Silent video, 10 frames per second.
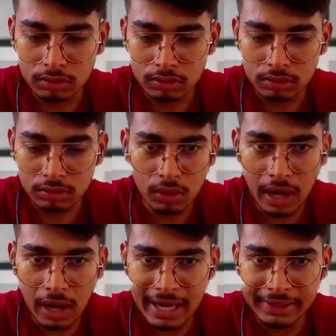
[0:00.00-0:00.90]
So
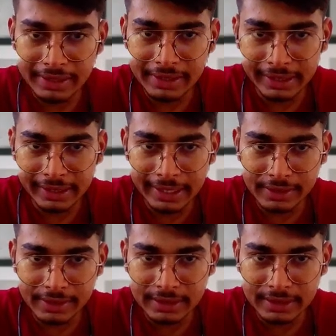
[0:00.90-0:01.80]
I'll take an
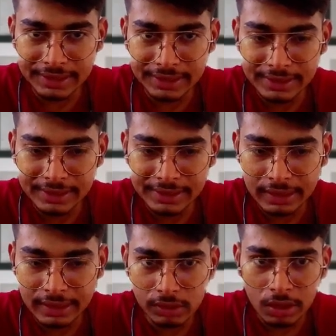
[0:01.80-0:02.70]
result string.
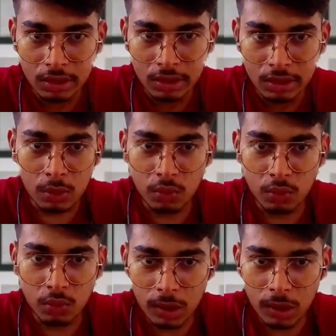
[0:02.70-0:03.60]
Okay,
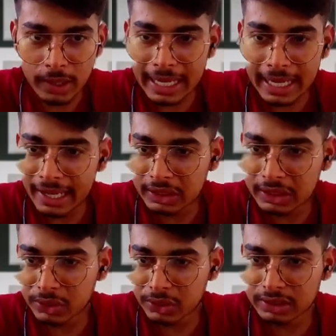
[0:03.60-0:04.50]
For arrays
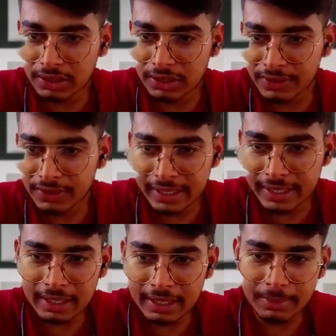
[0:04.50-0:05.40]
question, we take an
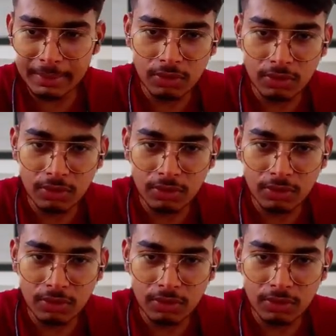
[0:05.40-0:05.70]
empty array.